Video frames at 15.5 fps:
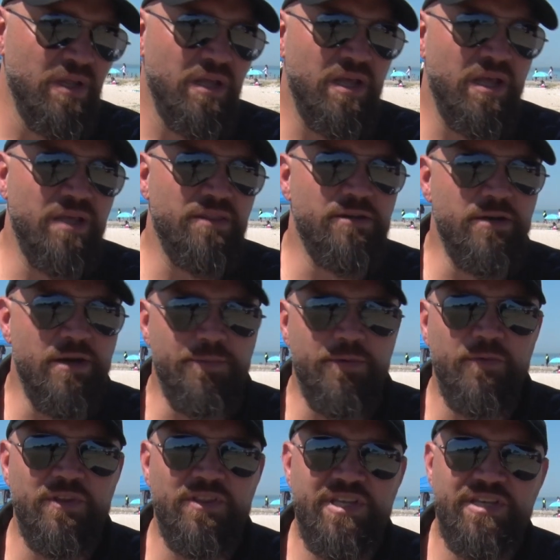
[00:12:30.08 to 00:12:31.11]
The number
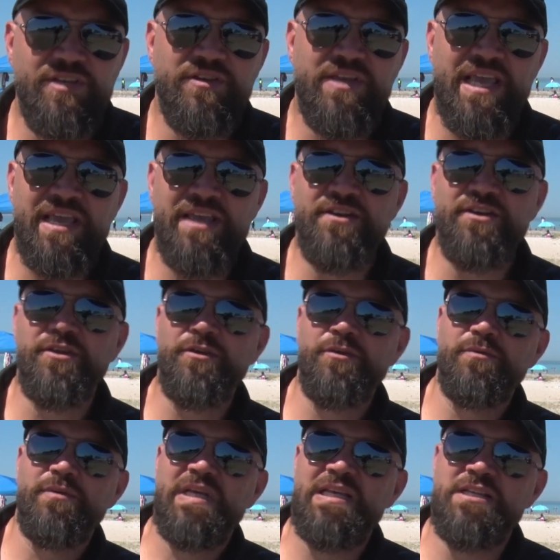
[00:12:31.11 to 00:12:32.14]
one thing you can do
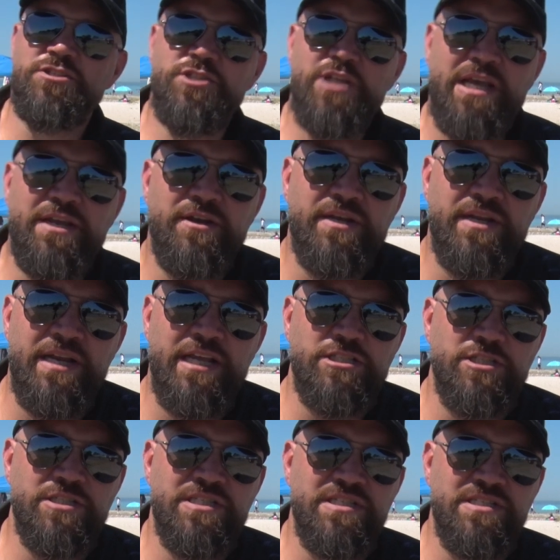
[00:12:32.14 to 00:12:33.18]
is check your
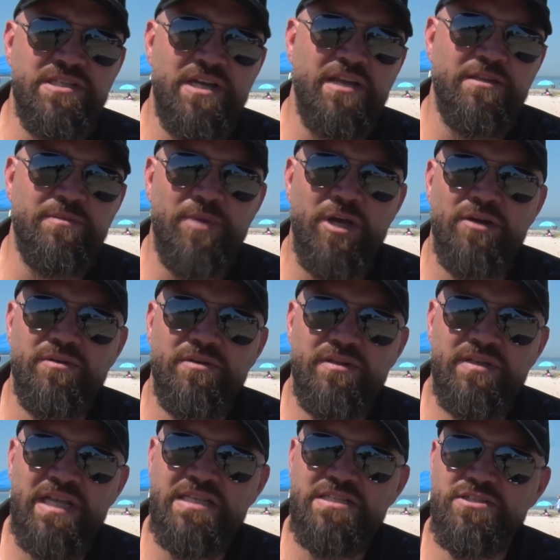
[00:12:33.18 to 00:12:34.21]
connections inside the boat.
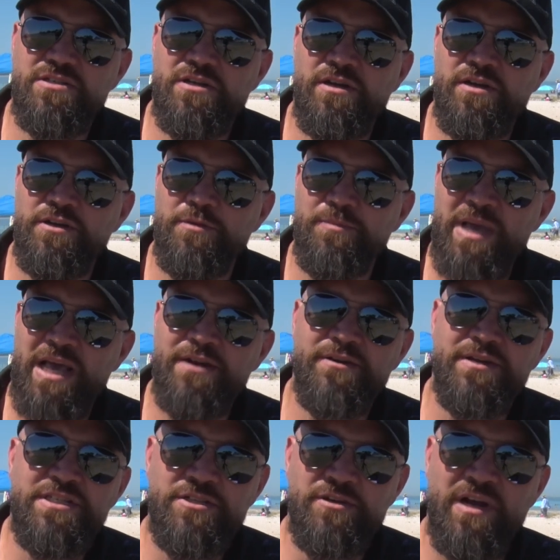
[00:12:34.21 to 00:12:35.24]
That's on your
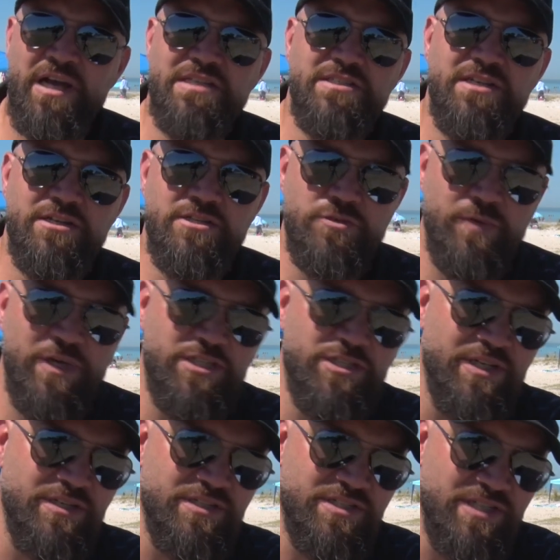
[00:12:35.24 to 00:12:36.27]
batteries, your isolator switch,
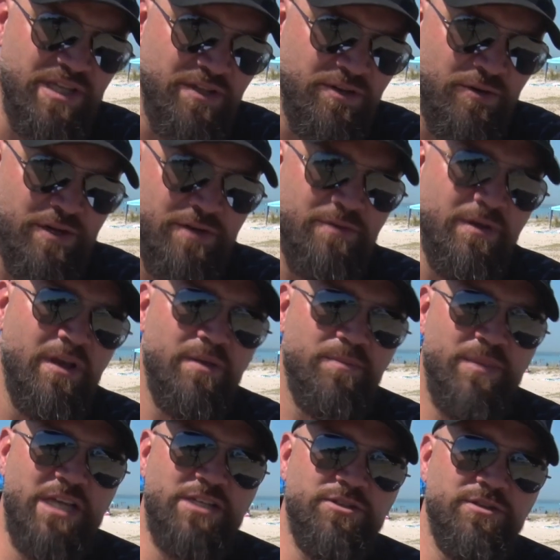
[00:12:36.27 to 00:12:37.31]
and your solenoid.
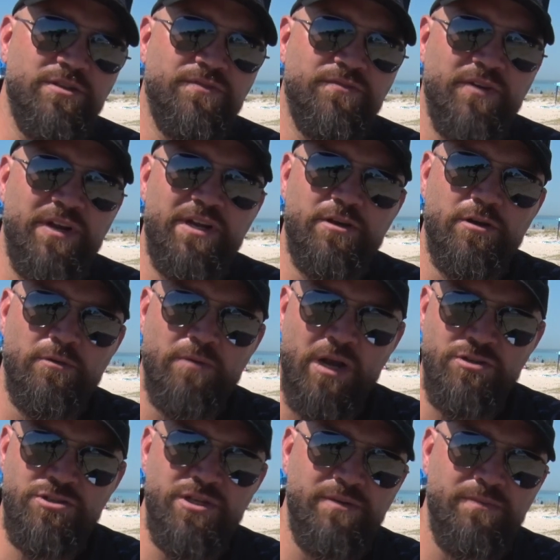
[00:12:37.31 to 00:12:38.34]
Make sure they're free of
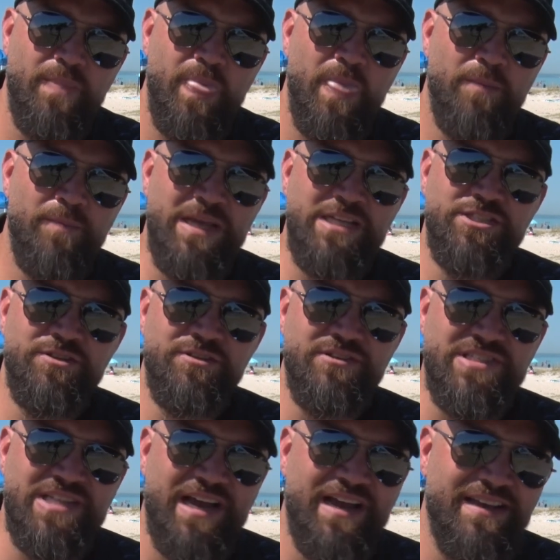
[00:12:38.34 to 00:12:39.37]
corrosion. Make sure they're
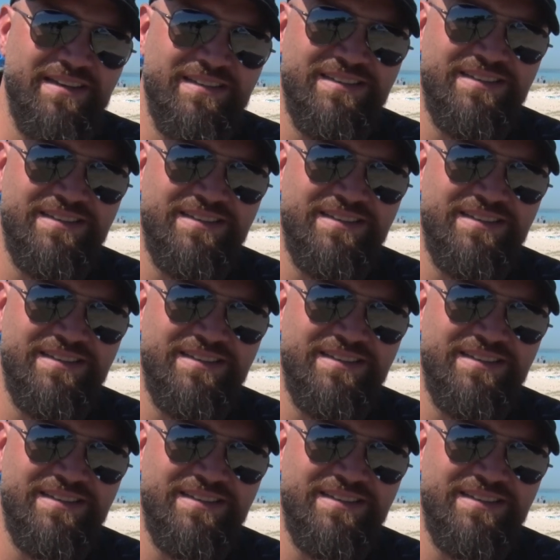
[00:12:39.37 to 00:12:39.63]
tight.